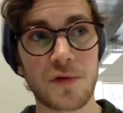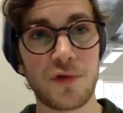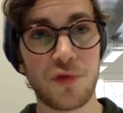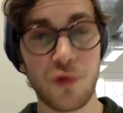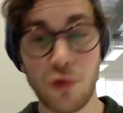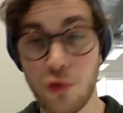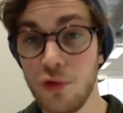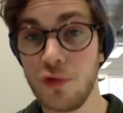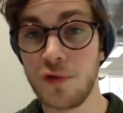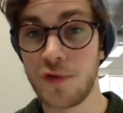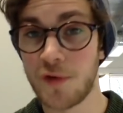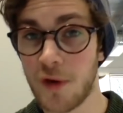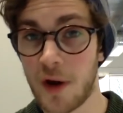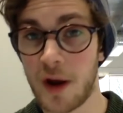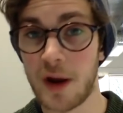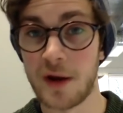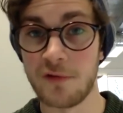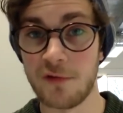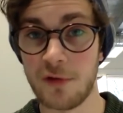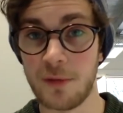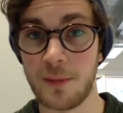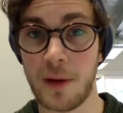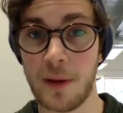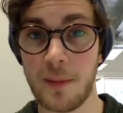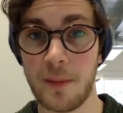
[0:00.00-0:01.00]
Do try to
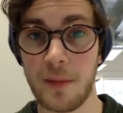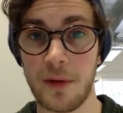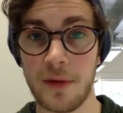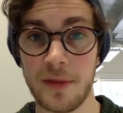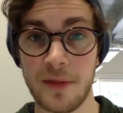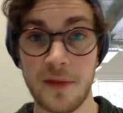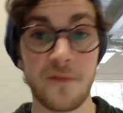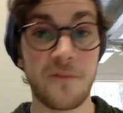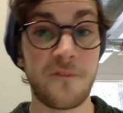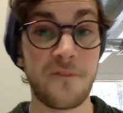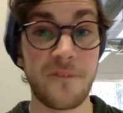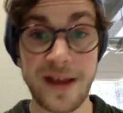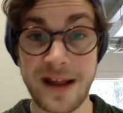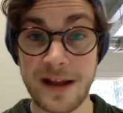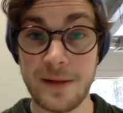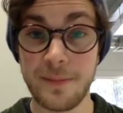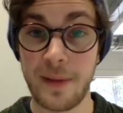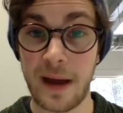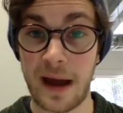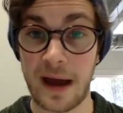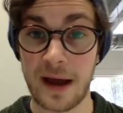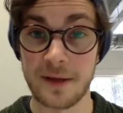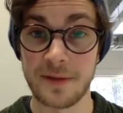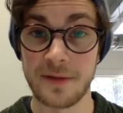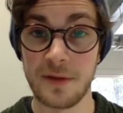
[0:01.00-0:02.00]
remember the
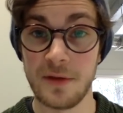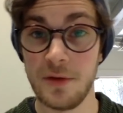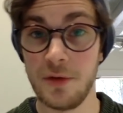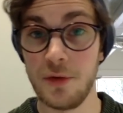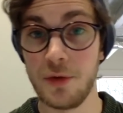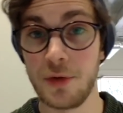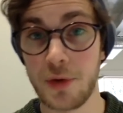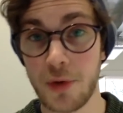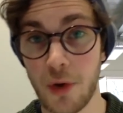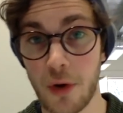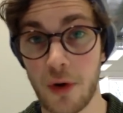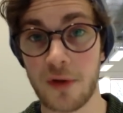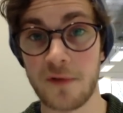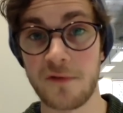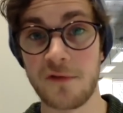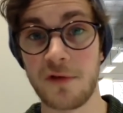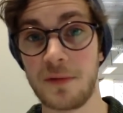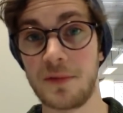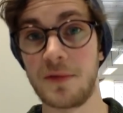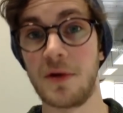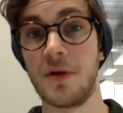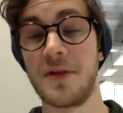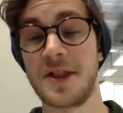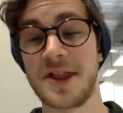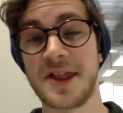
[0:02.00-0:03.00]
feedback that you got
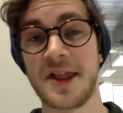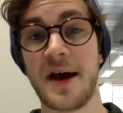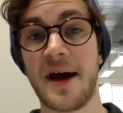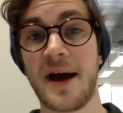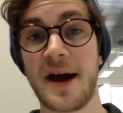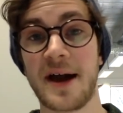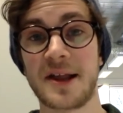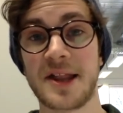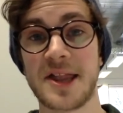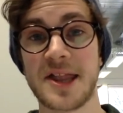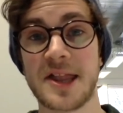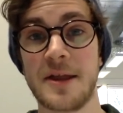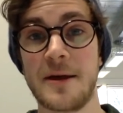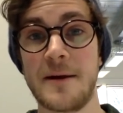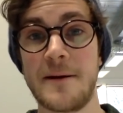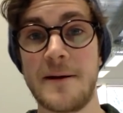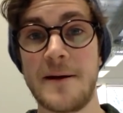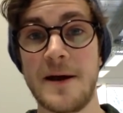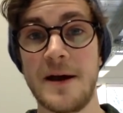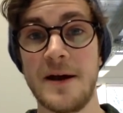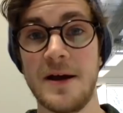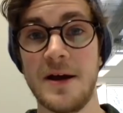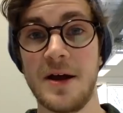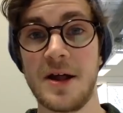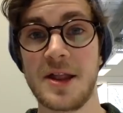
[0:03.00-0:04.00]
from those SACs.
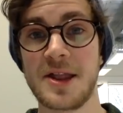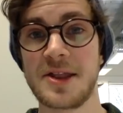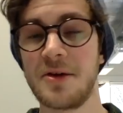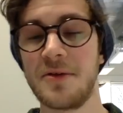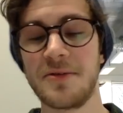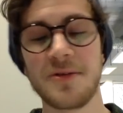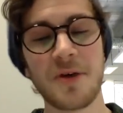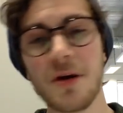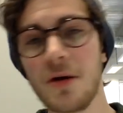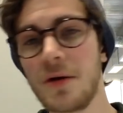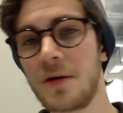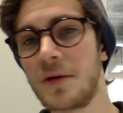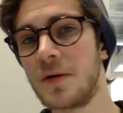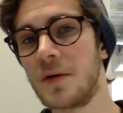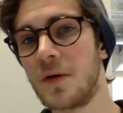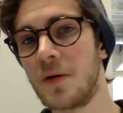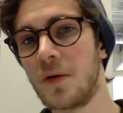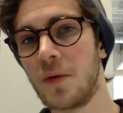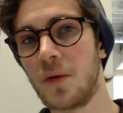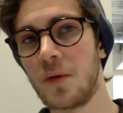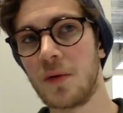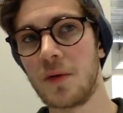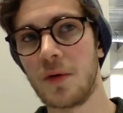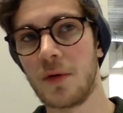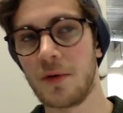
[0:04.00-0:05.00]
So
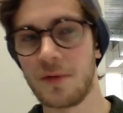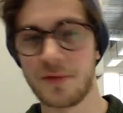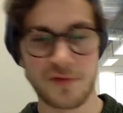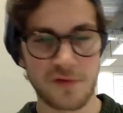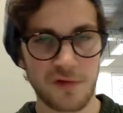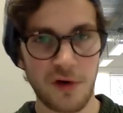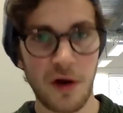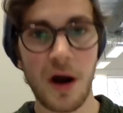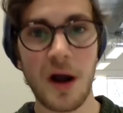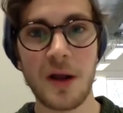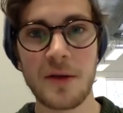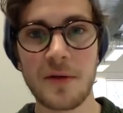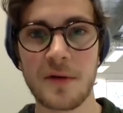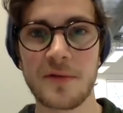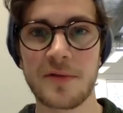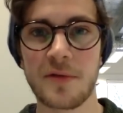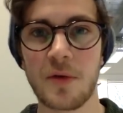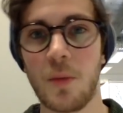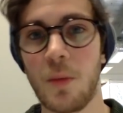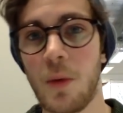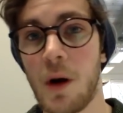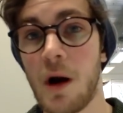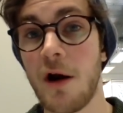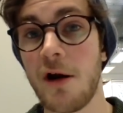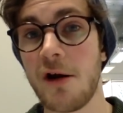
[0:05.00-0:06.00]
try not to
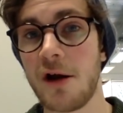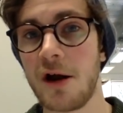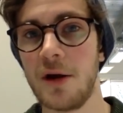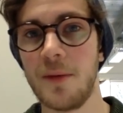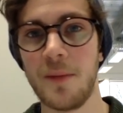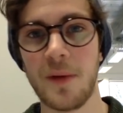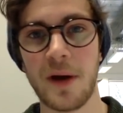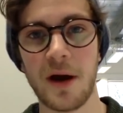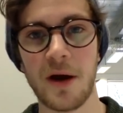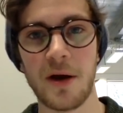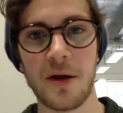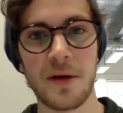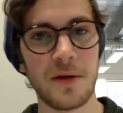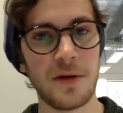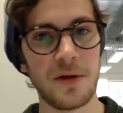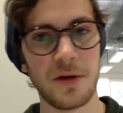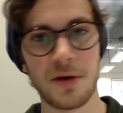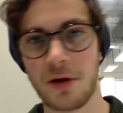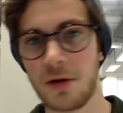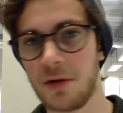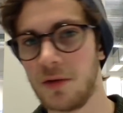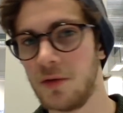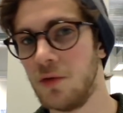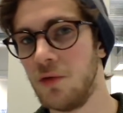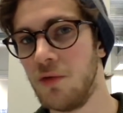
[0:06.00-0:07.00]
worry about,
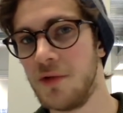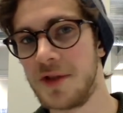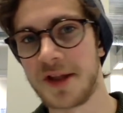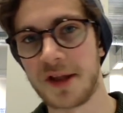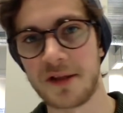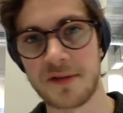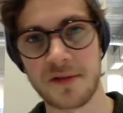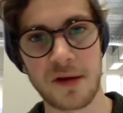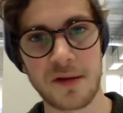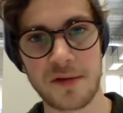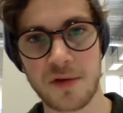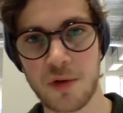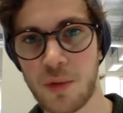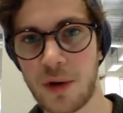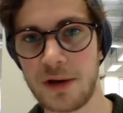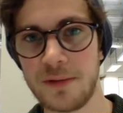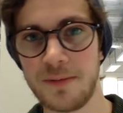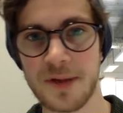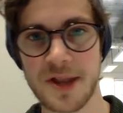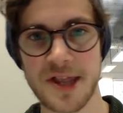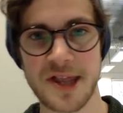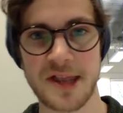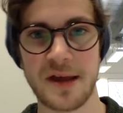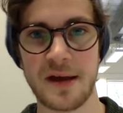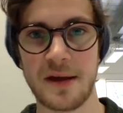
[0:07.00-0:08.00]
losing that 20%
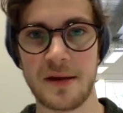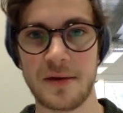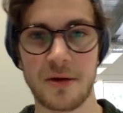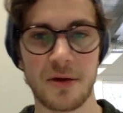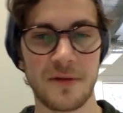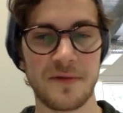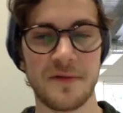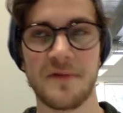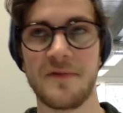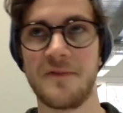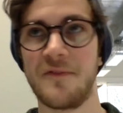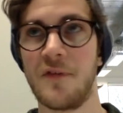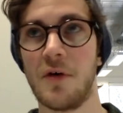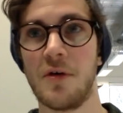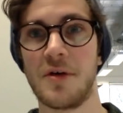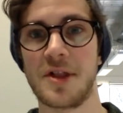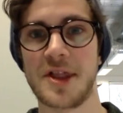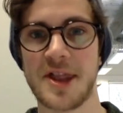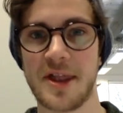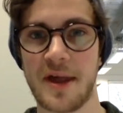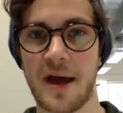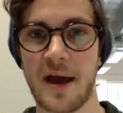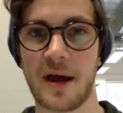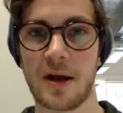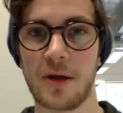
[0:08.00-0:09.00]
on the
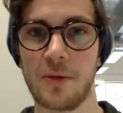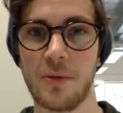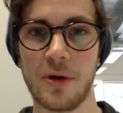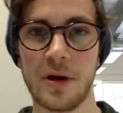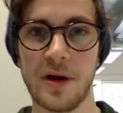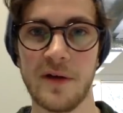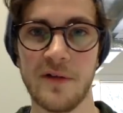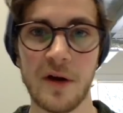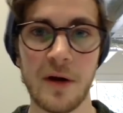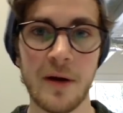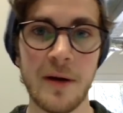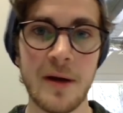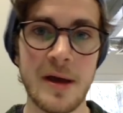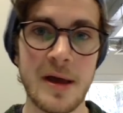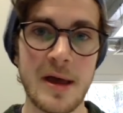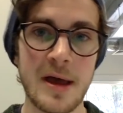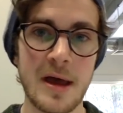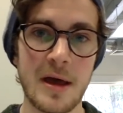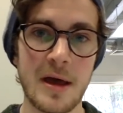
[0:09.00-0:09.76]
first SAC or whatever,